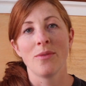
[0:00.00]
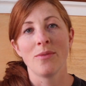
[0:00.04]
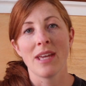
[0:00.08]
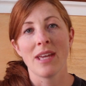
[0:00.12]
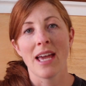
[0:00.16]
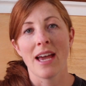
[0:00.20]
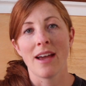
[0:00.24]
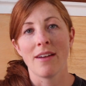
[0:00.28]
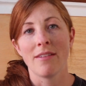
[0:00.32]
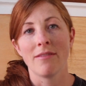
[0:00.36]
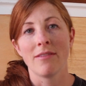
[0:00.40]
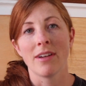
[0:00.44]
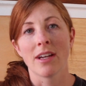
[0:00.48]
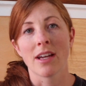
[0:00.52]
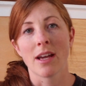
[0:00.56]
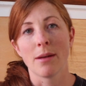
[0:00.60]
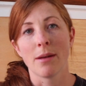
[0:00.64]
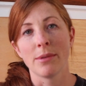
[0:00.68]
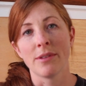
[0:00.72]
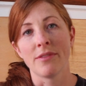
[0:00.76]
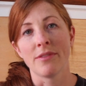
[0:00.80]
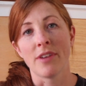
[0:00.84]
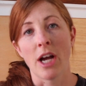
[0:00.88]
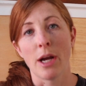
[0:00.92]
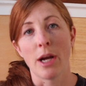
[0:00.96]
We have a
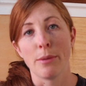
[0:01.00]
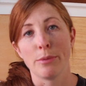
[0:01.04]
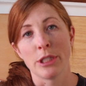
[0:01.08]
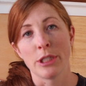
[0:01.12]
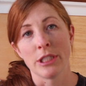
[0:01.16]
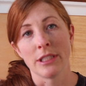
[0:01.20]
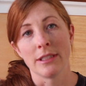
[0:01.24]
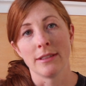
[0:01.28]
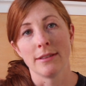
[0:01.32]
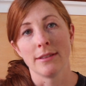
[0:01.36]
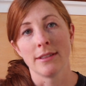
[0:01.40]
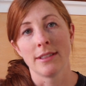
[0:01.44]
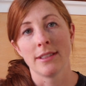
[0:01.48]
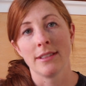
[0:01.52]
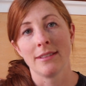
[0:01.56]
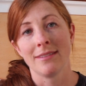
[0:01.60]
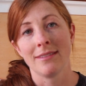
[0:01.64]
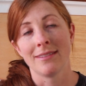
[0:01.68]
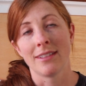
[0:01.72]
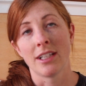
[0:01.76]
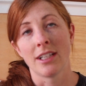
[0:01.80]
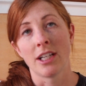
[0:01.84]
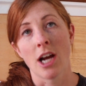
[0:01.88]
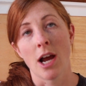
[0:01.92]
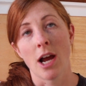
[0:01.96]
couple of options.
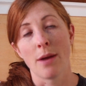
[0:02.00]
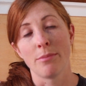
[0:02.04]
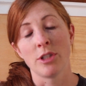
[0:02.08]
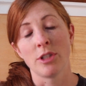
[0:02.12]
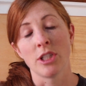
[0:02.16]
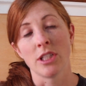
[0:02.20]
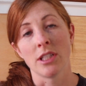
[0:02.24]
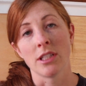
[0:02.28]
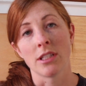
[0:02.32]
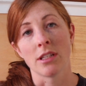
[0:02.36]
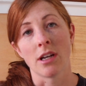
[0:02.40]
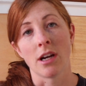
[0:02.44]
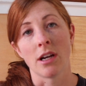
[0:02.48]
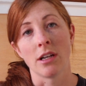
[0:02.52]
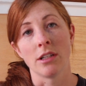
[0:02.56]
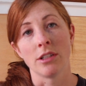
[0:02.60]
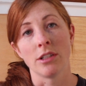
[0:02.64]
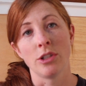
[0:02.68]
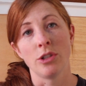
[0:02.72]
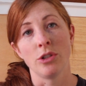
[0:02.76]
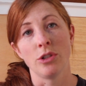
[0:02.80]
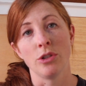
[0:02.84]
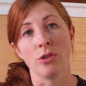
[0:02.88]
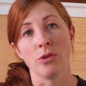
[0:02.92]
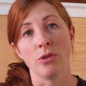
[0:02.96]
Our options are
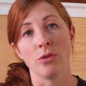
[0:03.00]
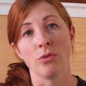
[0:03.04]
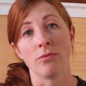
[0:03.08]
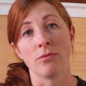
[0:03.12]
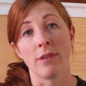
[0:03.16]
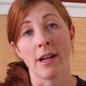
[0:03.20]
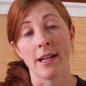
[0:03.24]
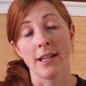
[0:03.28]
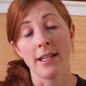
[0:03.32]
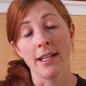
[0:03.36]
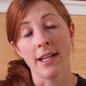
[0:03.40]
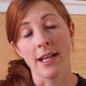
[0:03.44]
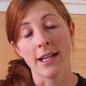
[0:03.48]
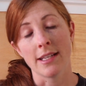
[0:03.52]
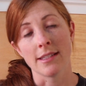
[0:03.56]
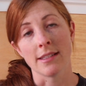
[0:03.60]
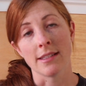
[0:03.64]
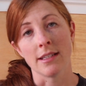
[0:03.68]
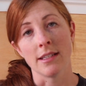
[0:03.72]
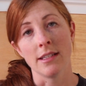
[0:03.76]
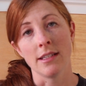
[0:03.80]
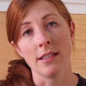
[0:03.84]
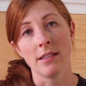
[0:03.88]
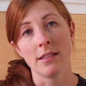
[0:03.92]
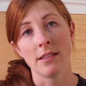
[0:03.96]
to run it as
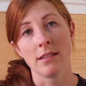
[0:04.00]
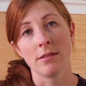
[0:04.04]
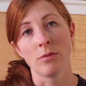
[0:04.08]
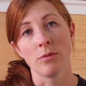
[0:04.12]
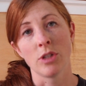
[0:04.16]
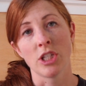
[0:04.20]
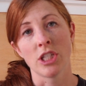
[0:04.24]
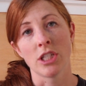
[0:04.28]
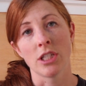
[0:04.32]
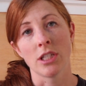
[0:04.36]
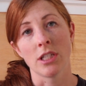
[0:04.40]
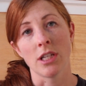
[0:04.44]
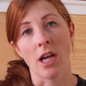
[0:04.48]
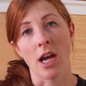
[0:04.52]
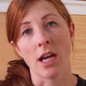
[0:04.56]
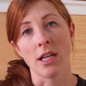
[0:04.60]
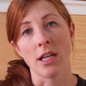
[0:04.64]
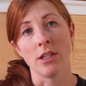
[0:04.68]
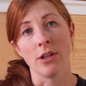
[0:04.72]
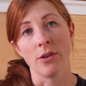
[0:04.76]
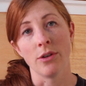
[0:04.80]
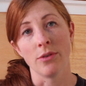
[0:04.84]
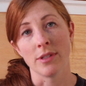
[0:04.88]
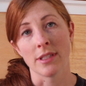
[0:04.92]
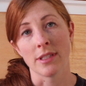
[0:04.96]
is, which I
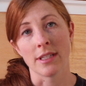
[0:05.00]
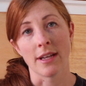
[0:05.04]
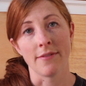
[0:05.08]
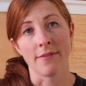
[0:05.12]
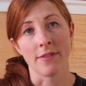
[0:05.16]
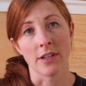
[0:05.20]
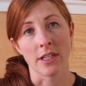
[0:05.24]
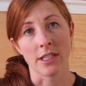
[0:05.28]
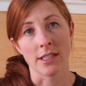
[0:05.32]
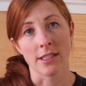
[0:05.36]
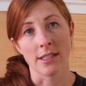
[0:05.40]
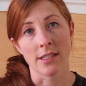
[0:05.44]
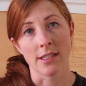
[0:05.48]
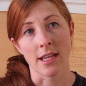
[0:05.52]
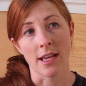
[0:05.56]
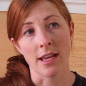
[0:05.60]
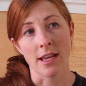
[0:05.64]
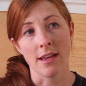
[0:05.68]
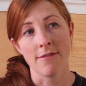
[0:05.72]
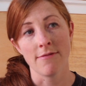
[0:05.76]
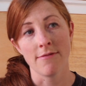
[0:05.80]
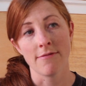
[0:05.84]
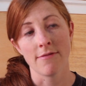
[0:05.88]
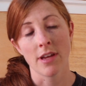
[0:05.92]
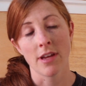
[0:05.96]
know is not very
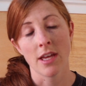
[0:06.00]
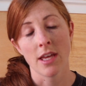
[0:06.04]
safe.